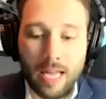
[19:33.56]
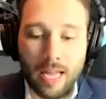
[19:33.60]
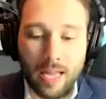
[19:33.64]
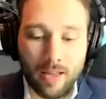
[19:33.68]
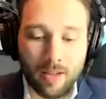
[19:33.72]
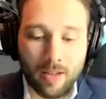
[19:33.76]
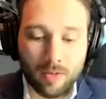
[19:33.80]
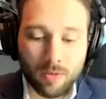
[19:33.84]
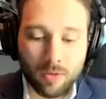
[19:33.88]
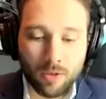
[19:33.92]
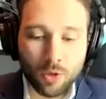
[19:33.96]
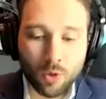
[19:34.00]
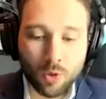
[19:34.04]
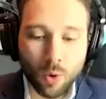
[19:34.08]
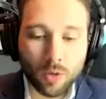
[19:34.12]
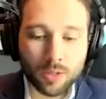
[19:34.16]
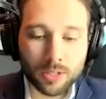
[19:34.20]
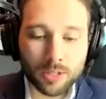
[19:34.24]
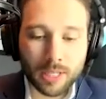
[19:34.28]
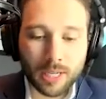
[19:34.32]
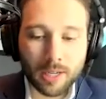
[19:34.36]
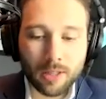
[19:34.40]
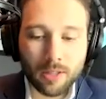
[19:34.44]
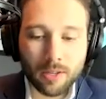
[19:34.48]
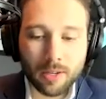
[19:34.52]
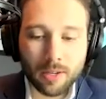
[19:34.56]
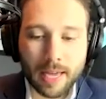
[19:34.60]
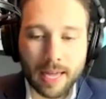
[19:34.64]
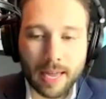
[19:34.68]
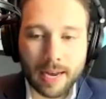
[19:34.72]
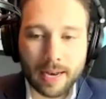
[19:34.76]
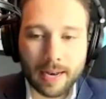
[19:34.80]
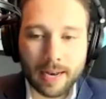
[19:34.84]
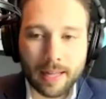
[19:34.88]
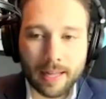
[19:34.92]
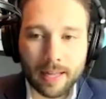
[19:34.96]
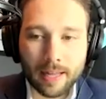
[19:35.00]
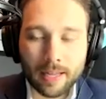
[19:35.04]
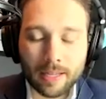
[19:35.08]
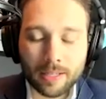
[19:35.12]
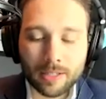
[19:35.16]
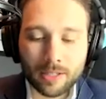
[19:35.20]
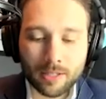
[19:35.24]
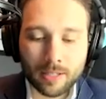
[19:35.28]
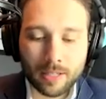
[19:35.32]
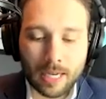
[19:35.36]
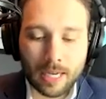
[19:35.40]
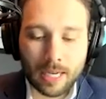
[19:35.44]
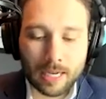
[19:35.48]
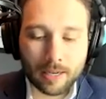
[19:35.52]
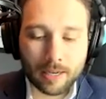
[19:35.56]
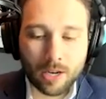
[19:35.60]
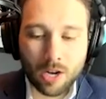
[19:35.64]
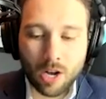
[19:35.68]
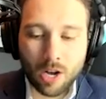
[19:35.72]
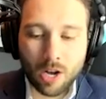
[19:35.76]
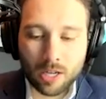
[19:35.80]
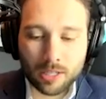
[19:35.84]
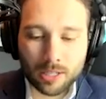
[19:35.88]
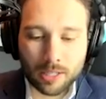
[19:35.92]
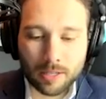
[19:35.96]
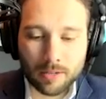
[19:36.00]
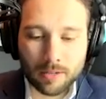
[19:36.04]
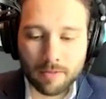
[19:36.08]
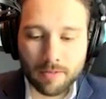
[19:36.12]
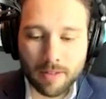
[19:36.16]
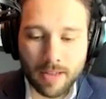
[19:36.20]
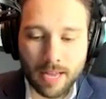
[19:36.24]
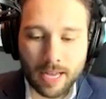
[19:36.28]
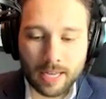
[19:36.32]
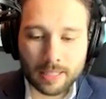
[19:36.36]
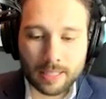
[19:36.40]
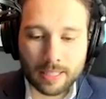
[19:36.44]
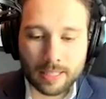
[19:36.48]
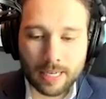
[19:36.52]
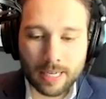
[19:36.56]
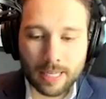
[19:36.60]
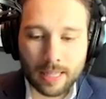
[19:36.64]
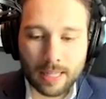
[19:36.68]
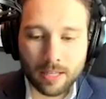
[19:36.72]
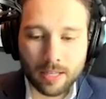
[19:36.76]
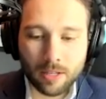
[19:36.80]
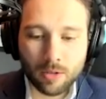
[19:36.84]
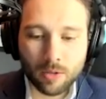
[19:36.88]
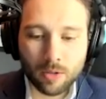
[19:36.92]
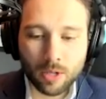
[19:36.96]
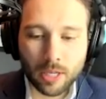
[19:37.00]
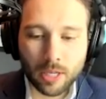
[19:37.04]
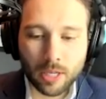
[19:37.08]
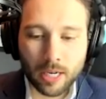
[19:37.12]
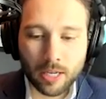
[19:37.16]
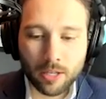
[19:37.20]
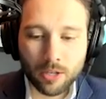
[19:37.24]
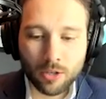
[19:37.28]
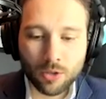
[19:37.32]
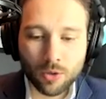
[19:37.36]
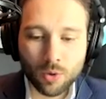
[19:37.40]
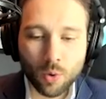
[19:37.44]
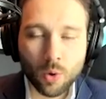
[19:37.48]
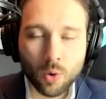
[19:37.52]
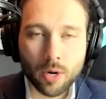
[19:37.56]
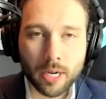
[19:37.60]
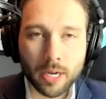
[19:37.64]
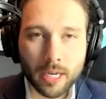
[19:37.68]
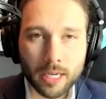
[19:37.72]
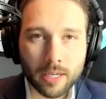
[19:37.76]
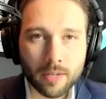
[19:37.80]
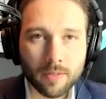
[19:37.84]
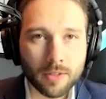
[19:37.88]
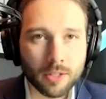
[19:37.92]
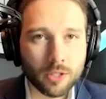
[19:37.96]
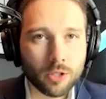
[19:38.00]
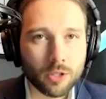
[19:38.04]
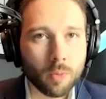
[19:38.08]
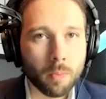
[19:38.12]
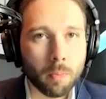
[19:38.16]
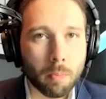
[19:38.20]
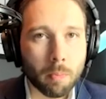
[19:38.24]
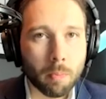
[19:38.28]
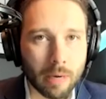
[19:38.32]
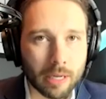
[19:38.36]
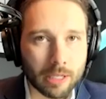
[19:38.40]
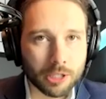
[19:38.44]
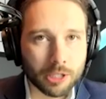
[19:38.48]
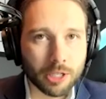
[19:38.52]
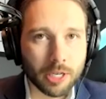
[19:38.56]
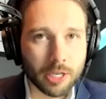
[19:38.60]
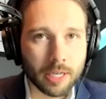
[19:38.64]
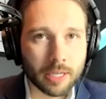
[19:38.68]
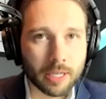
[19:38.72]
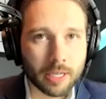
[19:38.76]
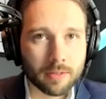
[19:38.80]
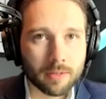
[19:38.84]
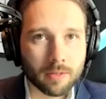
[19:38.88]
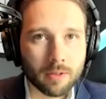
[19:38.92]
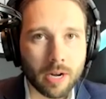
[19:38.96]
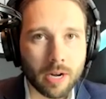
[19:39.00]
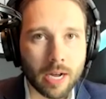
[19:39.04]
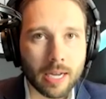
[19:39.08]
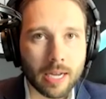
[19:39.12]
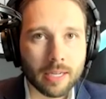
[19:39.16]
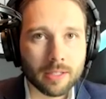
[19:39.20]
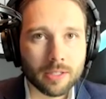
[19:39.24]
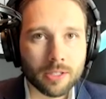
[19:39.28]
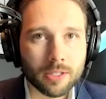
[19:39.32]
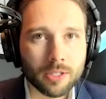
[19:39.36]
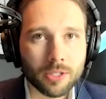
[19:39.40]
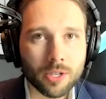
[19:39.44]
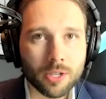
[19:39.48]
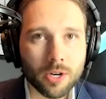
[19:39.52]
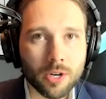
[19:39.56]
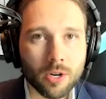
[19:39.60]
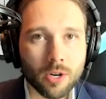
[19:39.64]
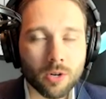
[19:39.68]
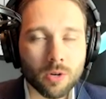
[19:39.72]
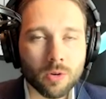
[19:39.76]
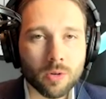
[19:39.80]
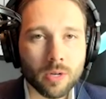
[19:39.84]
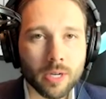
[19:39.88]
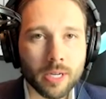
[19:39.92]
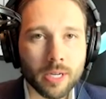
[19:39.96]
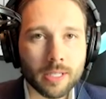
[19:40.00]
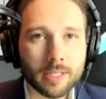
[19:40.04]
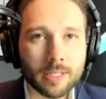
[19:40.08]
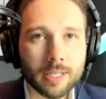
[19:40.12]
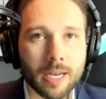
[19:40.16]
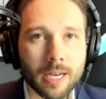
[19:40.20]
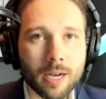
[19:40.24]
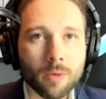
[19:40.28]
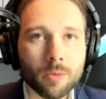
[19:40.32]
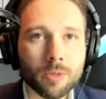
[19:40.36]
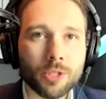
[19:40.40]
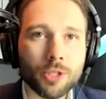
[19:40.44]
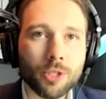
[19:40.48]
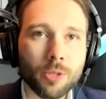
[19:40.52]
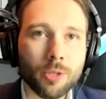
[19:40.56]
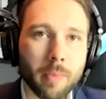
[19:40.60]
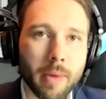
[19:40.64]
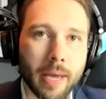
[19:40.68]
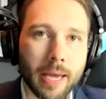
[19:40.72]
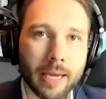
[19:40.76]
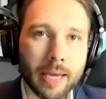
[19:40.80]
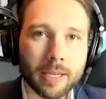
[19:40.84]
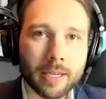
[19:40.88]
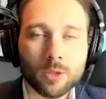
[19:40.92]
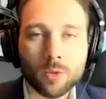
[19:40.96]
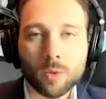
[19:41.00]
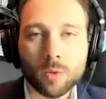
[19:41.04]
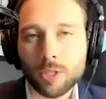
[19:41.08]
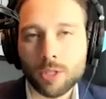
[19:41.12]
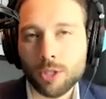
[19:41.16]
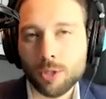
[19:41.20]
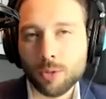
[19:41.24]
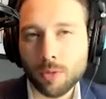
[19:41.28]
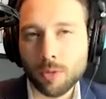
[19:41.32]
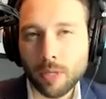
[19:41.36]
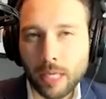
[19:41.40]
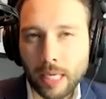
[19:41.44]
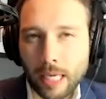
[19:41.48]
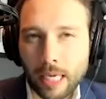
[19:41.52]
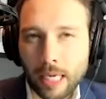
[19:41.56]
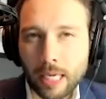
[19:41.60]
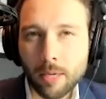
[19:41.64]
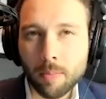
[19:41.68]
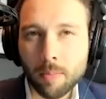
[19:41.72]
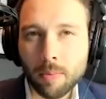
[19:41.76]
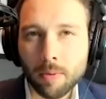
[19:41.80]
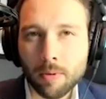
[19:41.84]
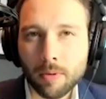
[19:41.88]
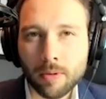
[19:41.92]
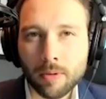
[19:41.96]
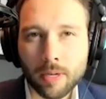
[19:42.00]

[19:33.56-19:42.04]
you always got to look at it as cause and effect. And I think you look at your individual budgeting, right? So it's not what you make, it's what you keep.